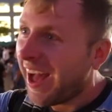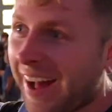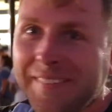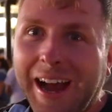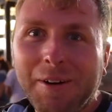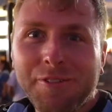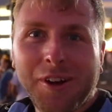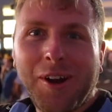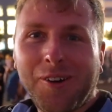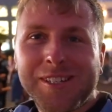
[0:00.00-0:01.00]
and now we've
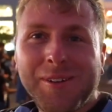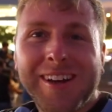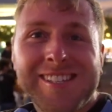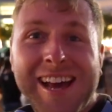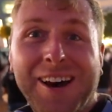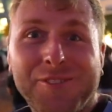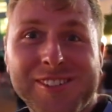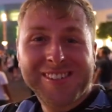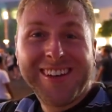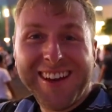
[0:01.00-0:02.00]
got it all to
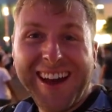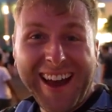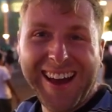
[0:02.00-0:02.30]
ourselves. Look.